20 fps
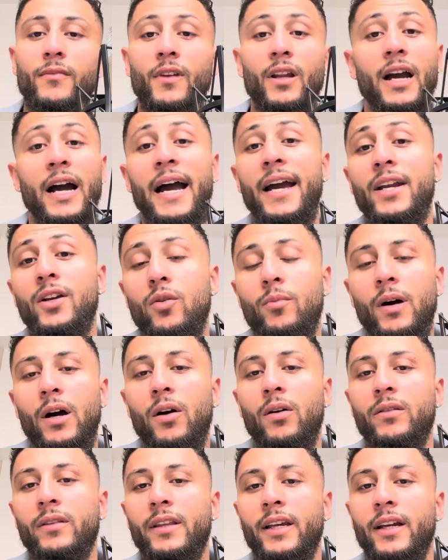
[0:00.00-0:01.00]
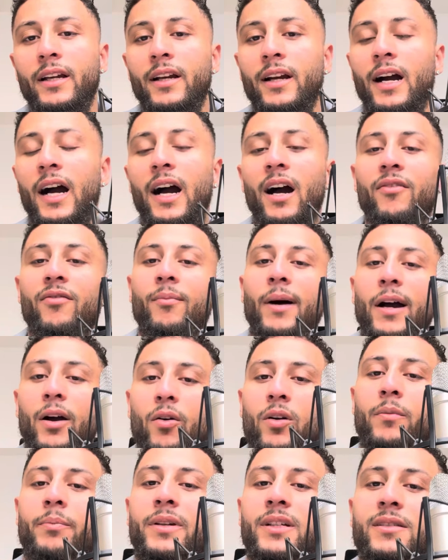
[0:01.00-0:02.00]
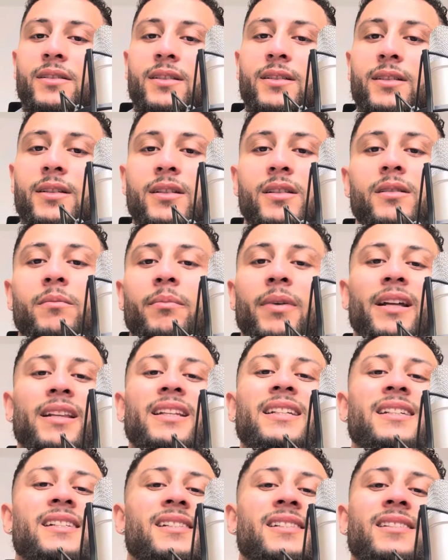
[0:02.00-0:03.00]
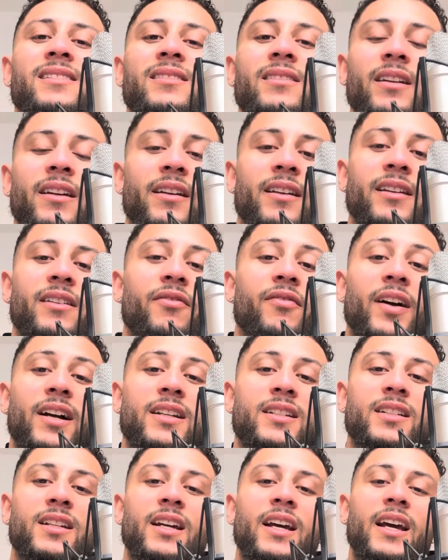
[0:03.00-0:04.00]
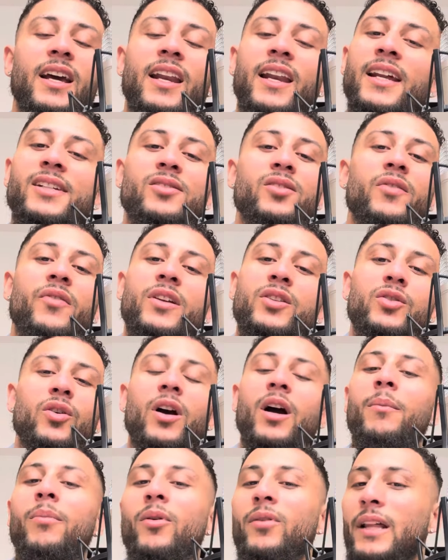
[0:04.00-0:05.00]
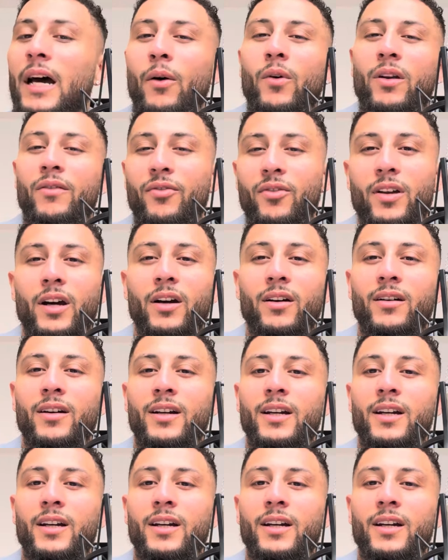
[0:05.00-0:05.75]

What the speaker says: I do my own thing. I have my own businesses. But this is, in fact, let's not even talk about that one for now.